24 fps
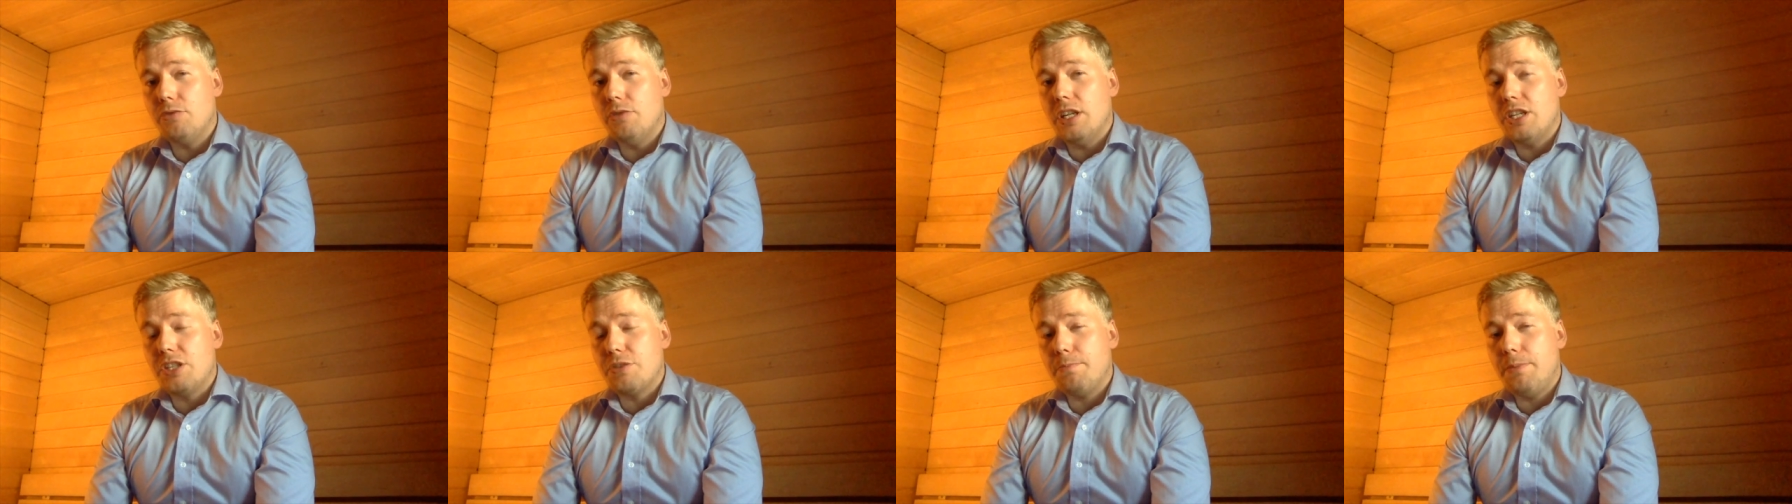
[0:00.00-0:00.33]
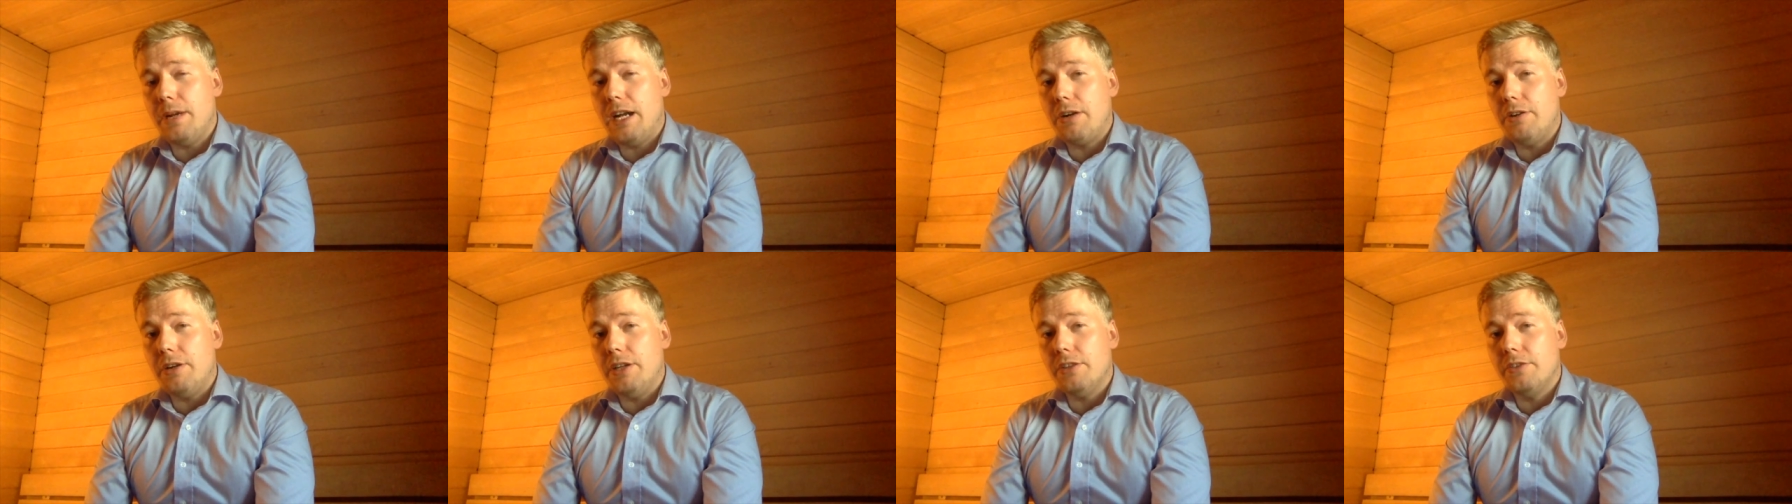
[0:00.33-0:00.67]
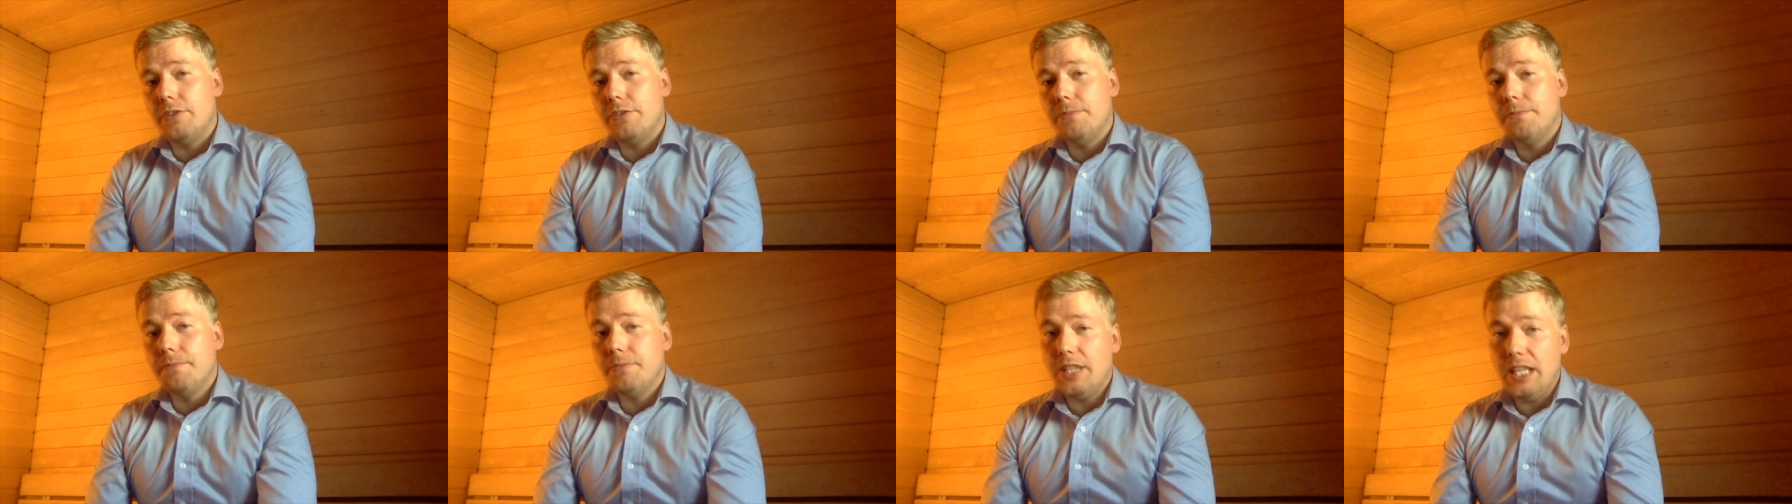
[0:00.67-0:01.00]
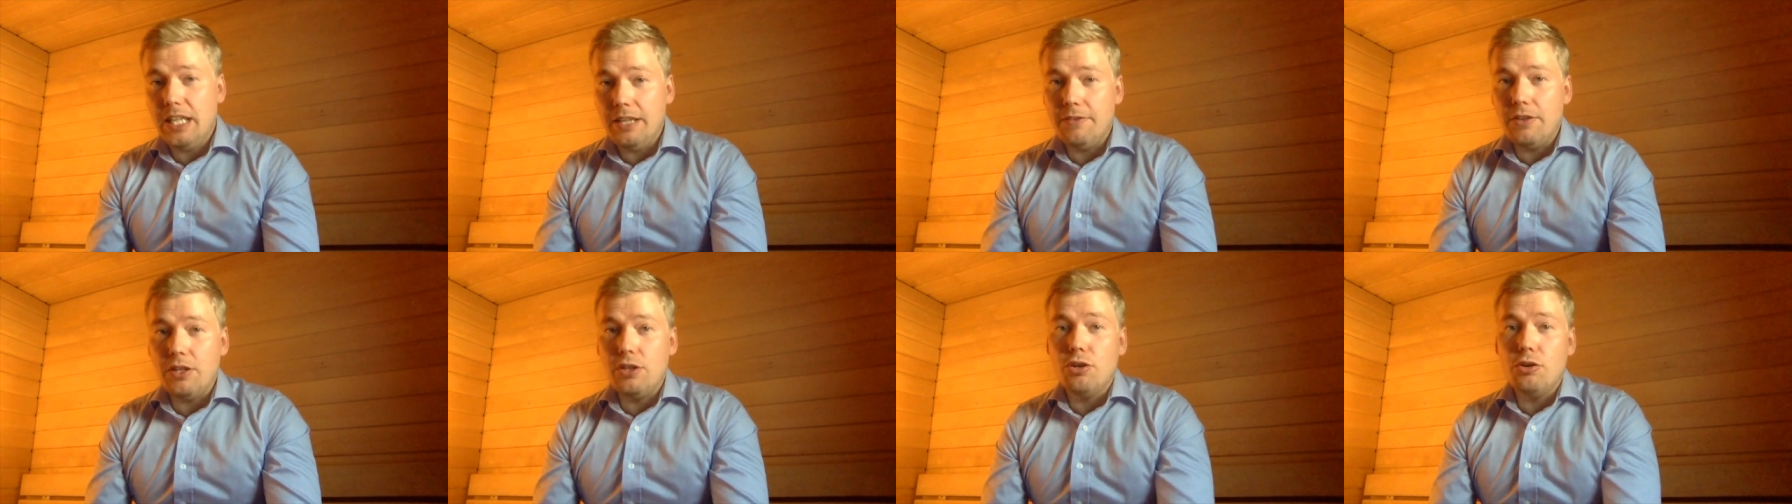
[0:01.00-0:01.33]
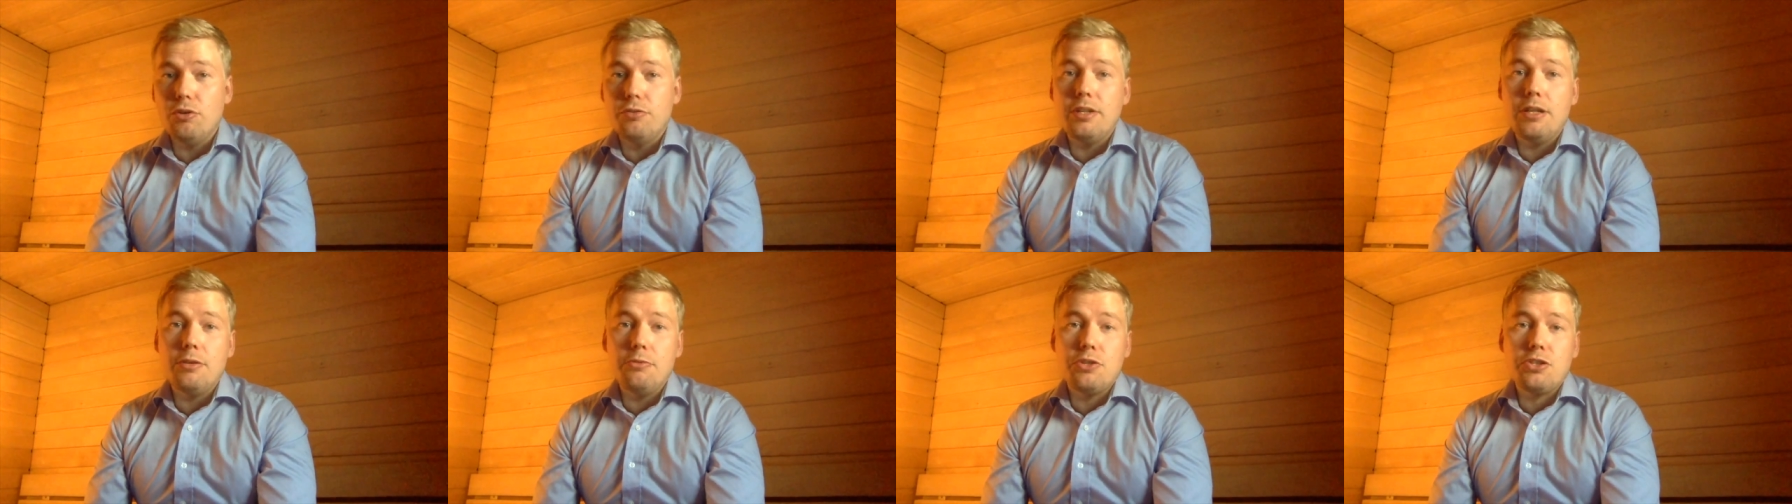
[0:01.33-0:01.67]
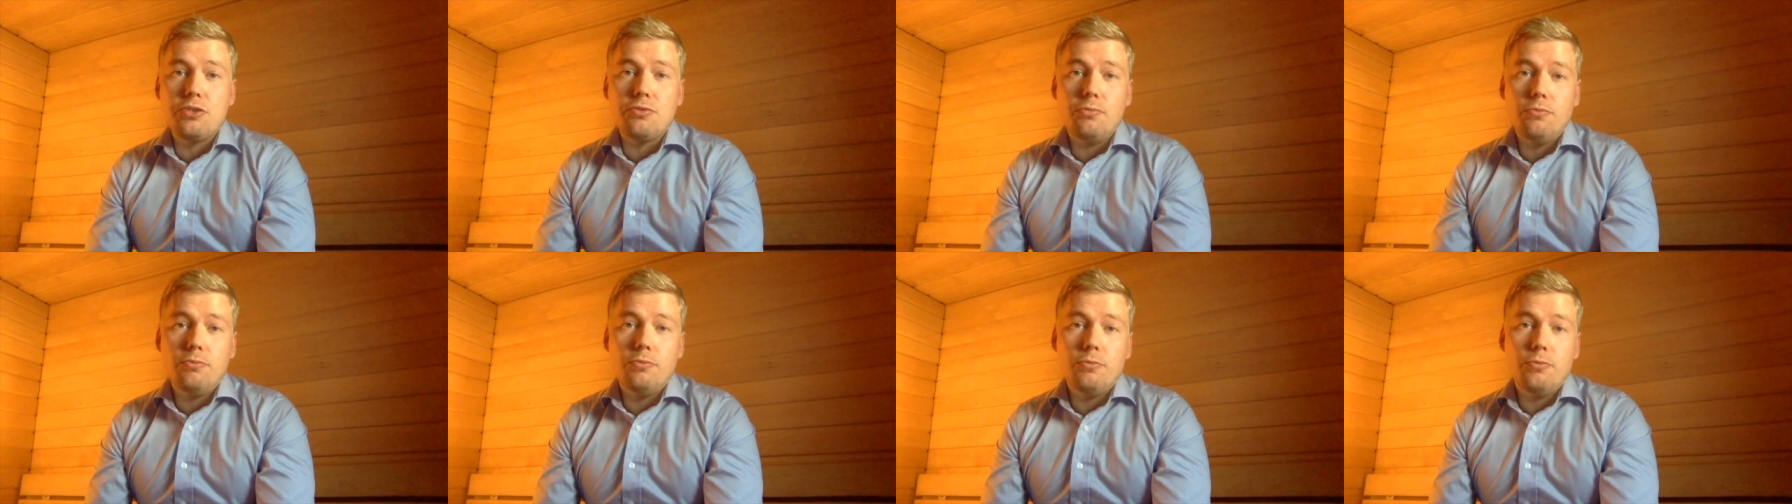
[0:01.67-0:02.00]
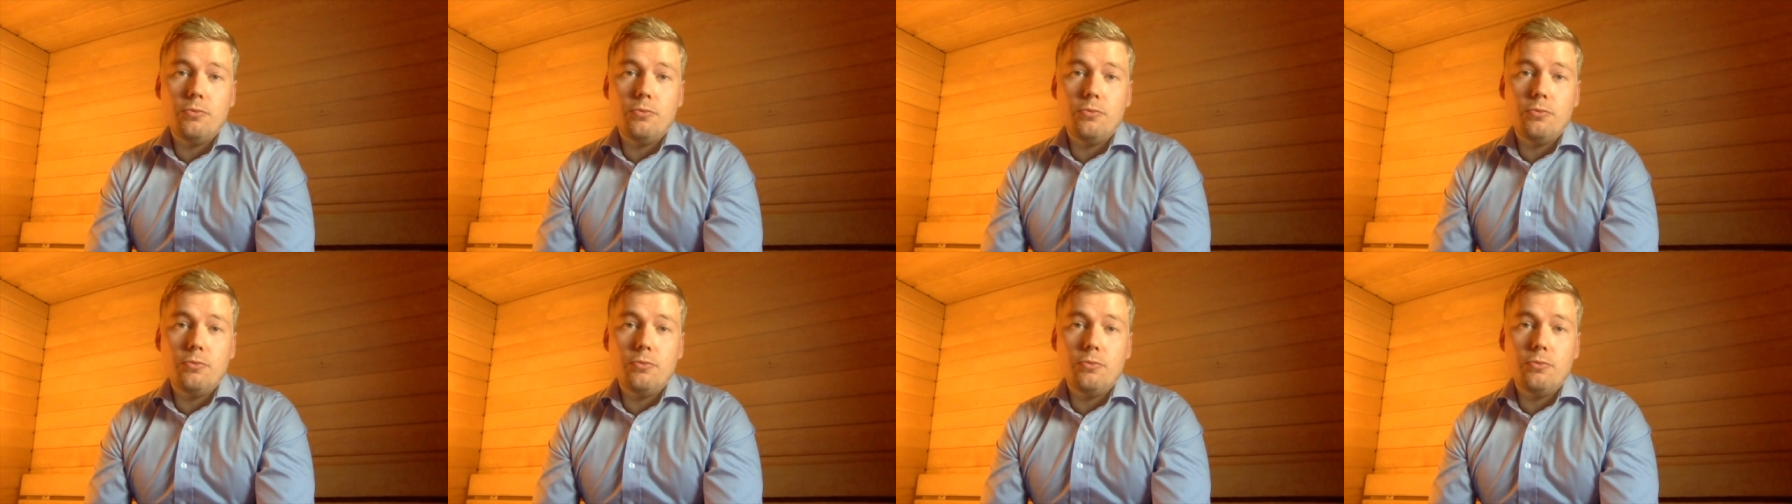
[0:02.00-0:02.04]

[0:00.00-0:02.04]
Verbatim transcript: transparent, even though there is